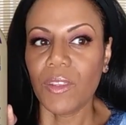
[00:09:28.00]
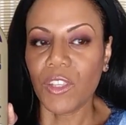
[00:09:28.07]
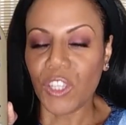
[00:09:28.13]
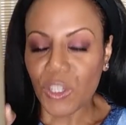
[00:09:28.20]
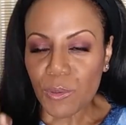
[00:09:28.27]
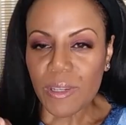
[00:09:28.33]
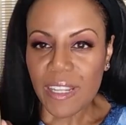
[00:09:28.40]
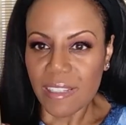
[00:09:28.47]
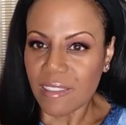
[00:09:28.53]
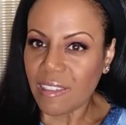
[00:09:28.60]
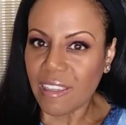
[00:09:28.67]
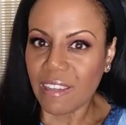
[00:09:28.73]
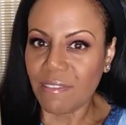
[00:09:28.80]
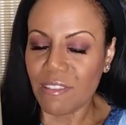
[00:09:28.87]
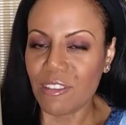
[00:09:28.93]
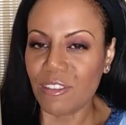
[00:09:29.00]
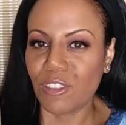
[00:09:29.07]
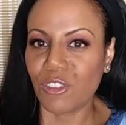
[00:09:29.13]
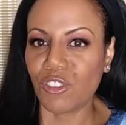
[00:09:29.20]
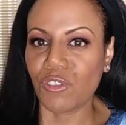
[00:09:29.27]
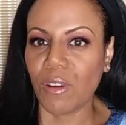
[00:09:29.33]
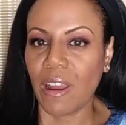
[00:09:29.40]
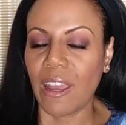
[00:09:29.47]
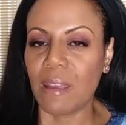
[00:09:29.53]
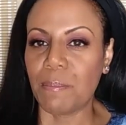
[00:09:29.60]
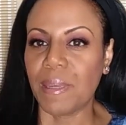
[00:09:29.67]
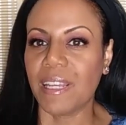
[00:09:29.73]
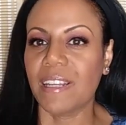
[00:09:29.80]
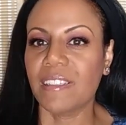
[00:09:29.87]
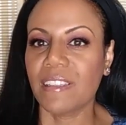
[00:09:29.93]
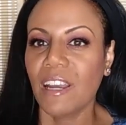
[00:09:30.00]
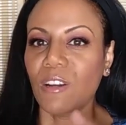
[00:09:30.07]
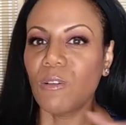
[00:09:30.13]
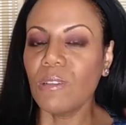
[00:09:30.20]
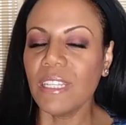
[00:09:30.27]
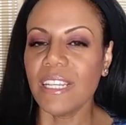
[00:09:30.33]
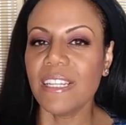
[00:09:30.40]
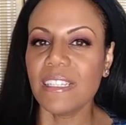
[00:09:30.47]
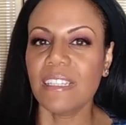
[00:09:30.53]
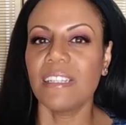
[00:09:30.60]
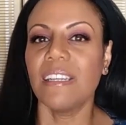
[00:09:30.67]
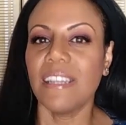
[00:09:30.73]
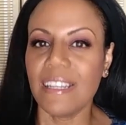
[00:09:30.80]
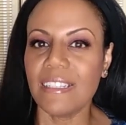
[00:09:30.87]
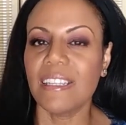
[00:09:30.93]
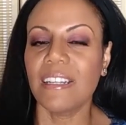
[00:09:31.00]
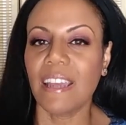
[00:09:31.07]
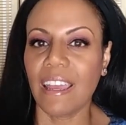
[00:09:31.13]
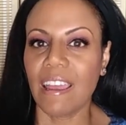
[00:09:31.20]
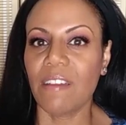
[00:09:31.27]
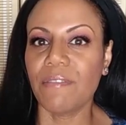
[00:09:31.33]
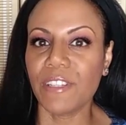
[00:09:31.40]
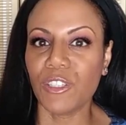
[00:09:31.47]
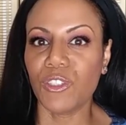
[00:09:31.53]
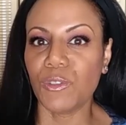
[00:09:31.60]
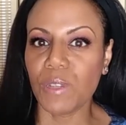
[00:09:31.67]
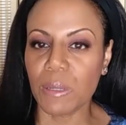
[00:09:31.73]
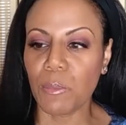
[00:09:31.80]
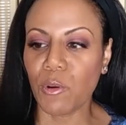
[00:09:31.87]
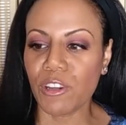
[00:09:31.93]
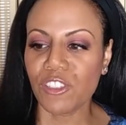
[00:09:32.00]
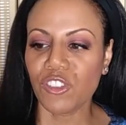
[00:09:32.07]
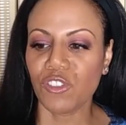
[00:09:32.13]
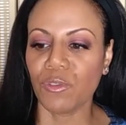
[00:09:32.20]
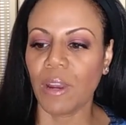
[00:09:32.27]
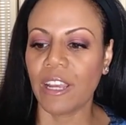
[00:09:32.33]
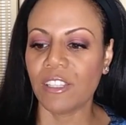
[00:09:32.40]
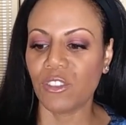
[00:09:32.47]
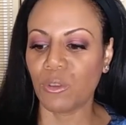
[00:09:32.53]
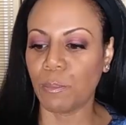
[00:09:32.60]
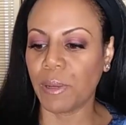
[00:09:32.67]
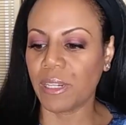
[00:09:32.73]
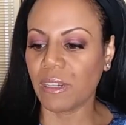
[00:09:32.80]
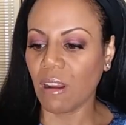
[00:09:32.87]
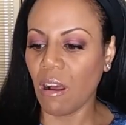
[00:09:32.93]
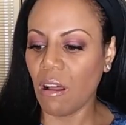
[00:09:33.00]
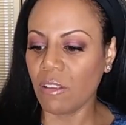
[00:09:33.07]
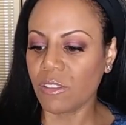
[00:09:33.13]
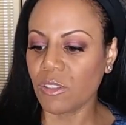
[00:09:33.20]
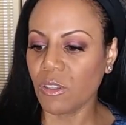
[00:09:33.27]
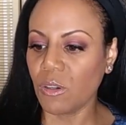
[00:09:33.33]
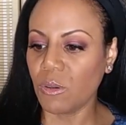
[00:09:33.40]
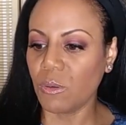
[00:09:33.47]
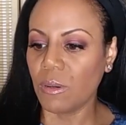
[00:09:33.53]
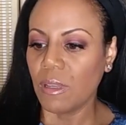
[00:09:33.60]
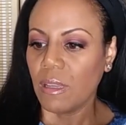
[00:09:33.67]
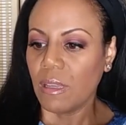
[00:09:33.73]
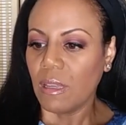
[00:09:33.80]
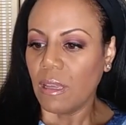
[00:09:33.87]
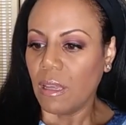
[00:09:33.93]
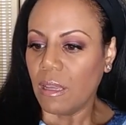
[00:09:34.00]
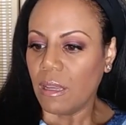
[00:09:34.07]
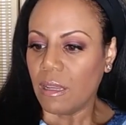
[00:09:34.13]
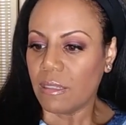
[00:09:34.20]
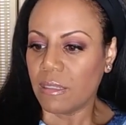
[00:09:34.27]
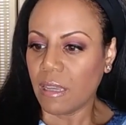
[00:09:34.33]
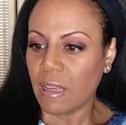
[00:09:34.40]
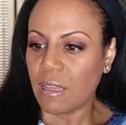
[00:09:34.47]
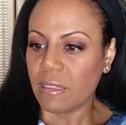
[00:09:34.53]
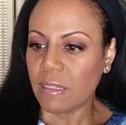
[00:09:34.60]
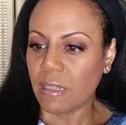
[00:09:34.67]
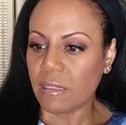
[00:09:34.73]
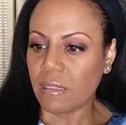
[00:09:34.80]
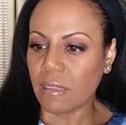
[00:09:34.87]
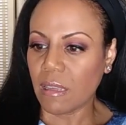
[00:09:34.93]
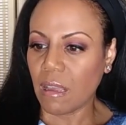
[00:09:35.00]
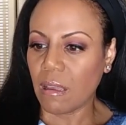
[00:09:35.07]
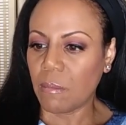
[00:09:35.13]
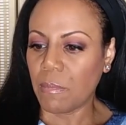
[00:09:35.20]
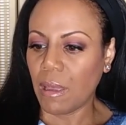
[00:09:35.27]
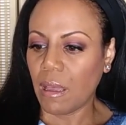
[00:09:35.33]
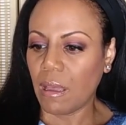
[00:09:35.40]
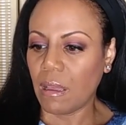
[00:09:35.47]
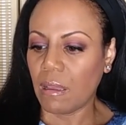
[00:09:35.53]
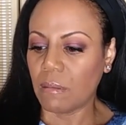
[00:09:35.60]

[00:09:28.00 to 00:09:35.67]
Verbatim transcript: you need to give this a try, because not only is it a heavy-duty moisturizer, but it also does some,